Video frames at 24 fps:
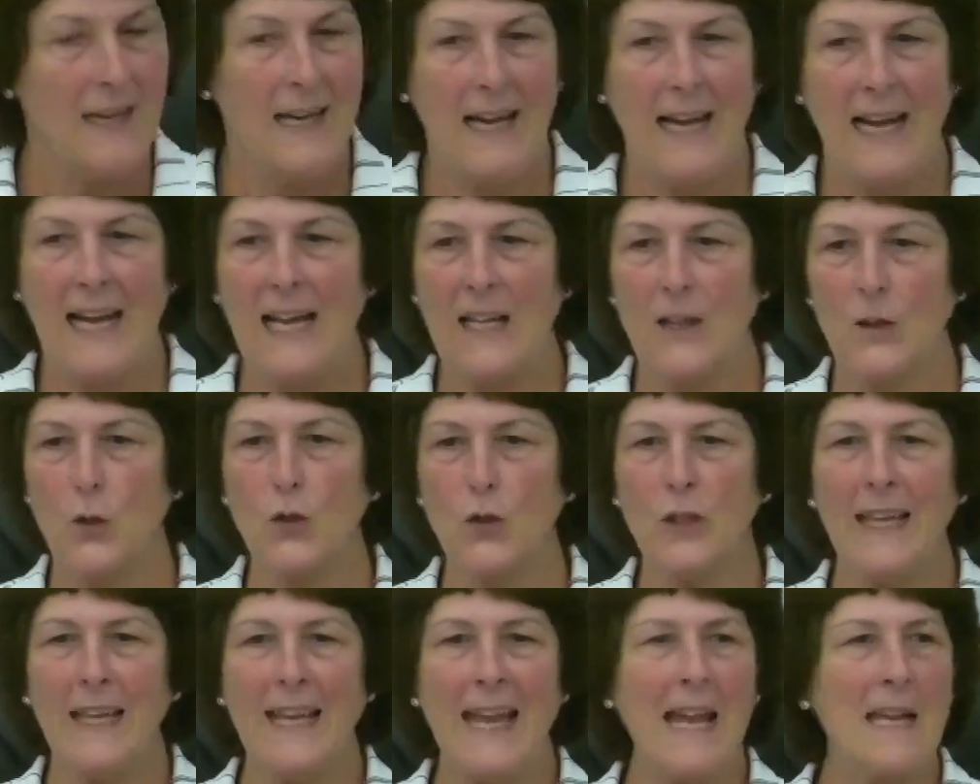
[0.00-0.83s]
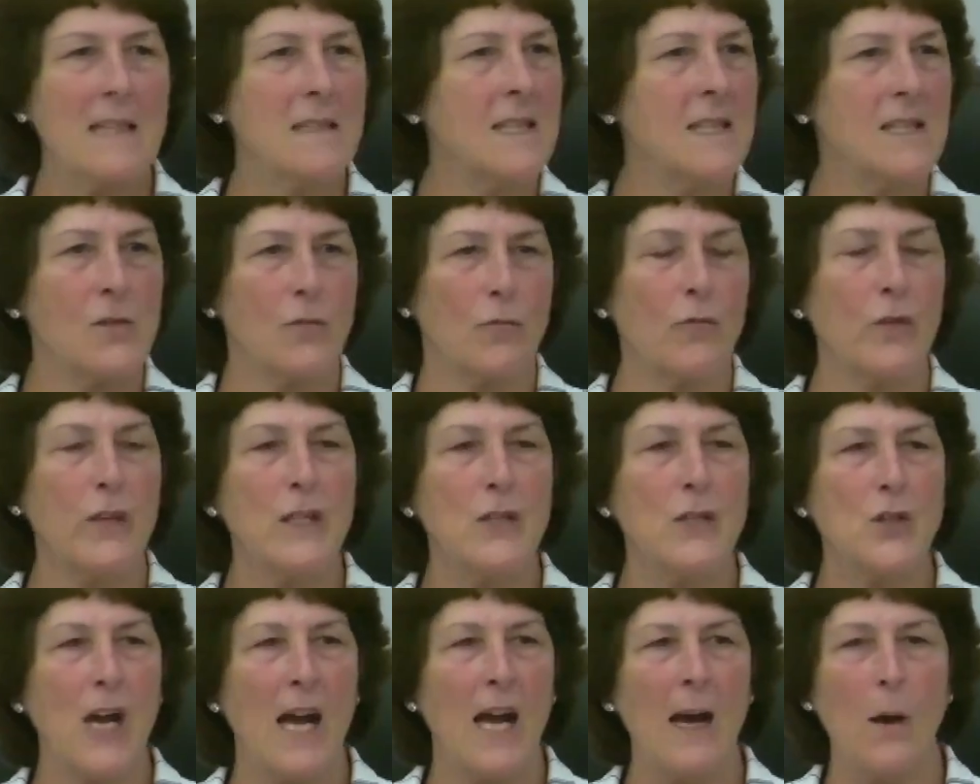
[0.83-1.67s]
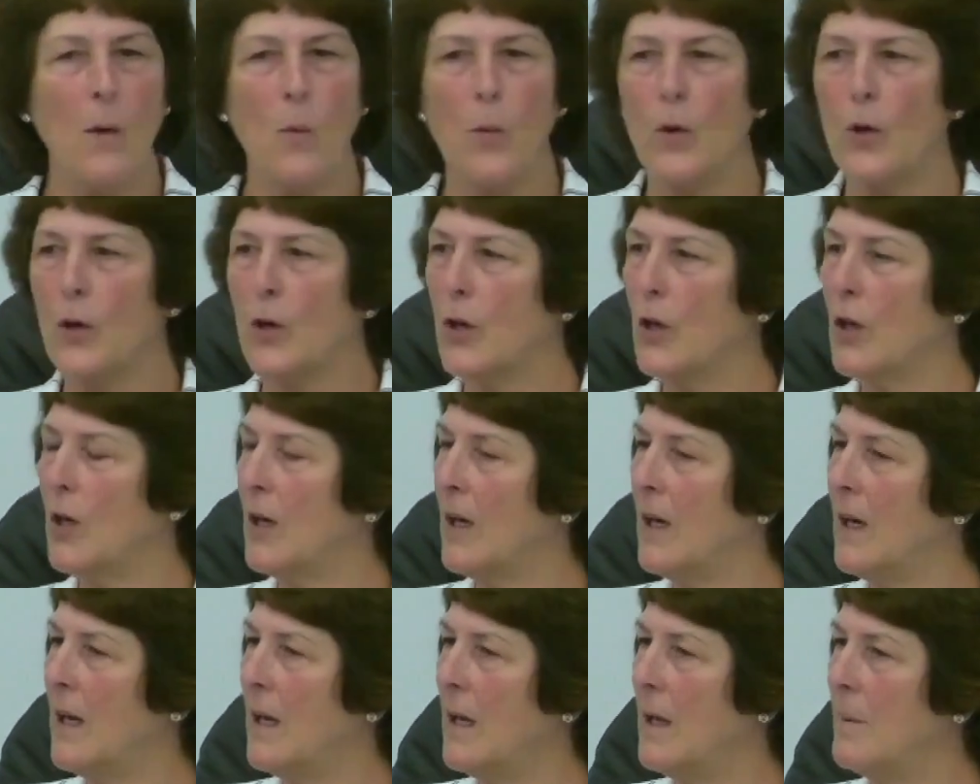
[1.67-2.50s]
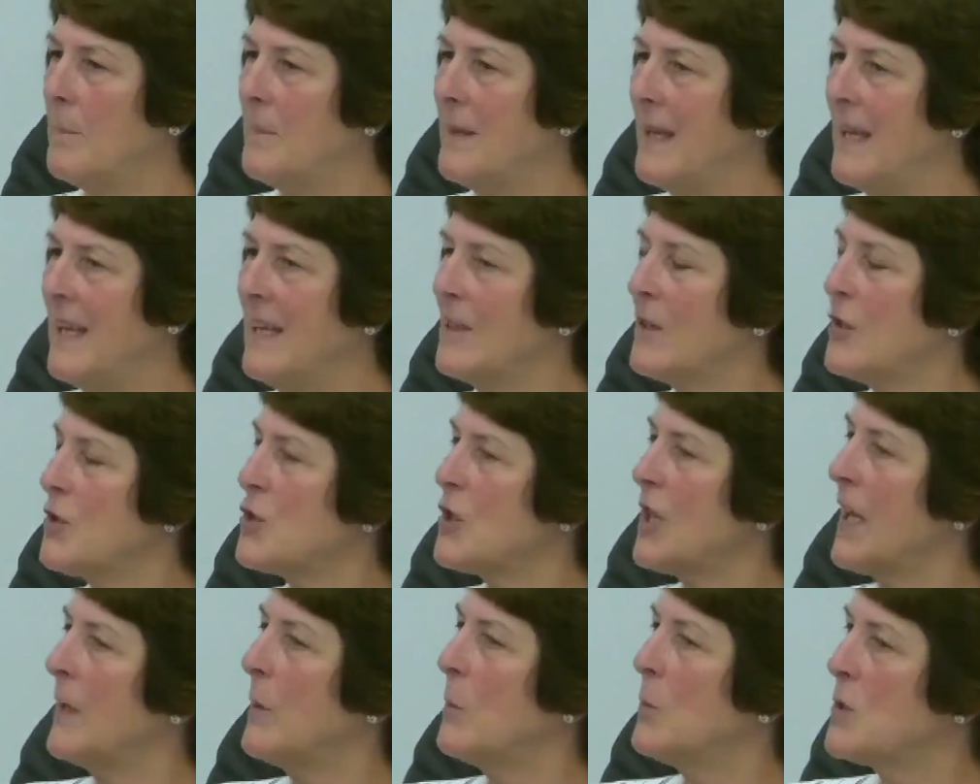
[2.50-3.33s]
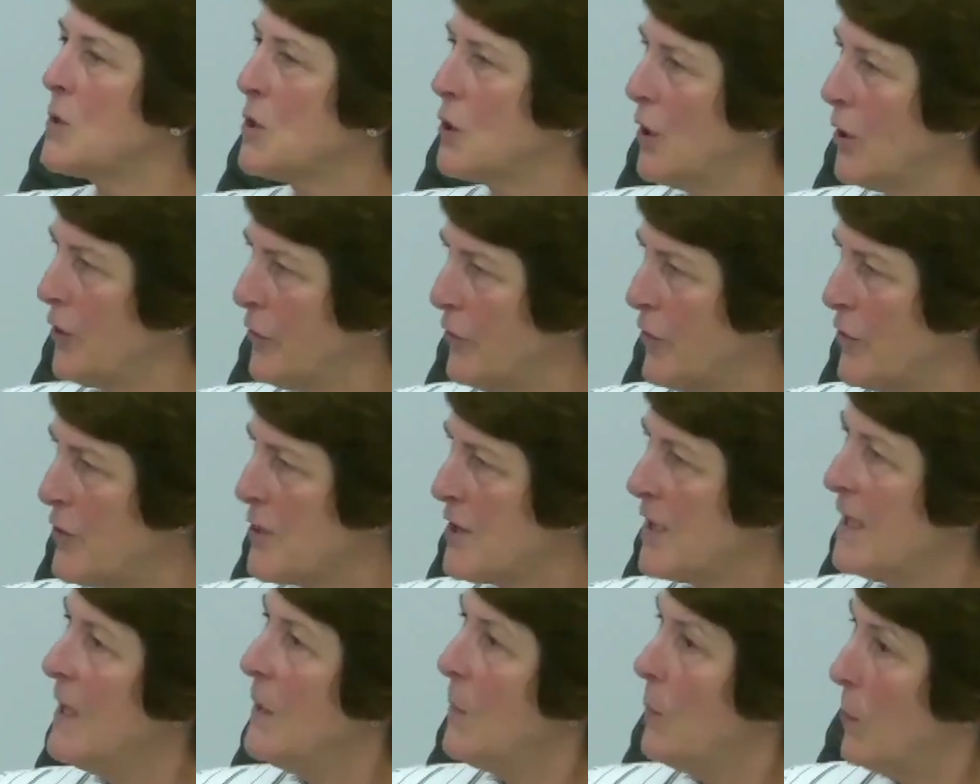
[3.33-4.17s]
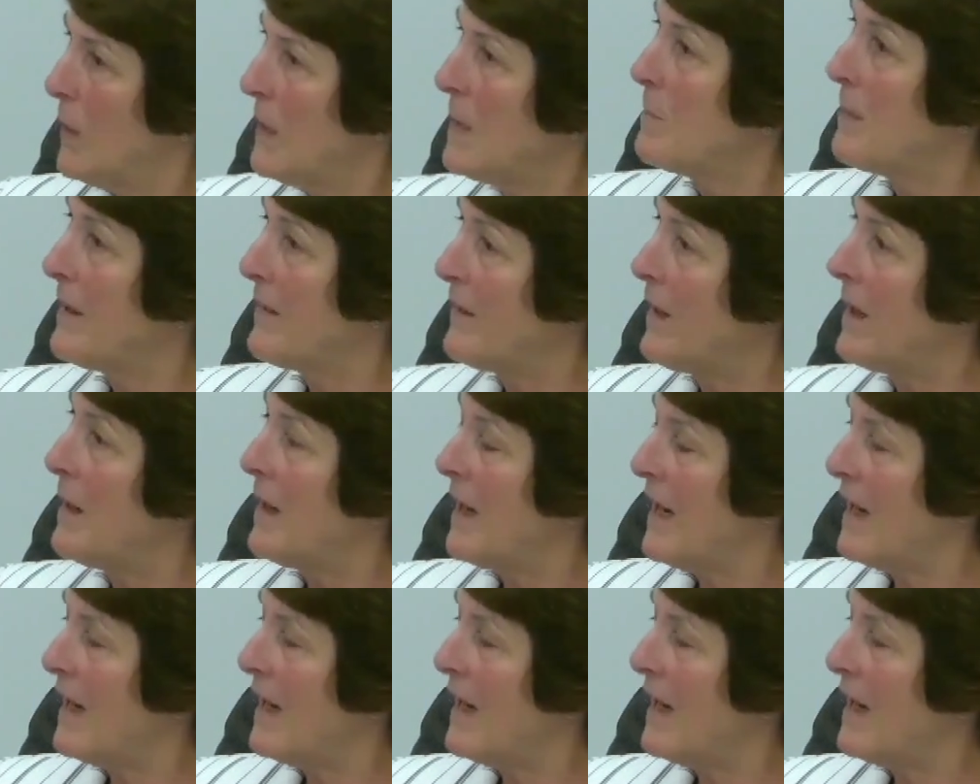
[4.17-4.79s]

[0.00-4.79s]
Looking at, does it reach our English language learners? What about our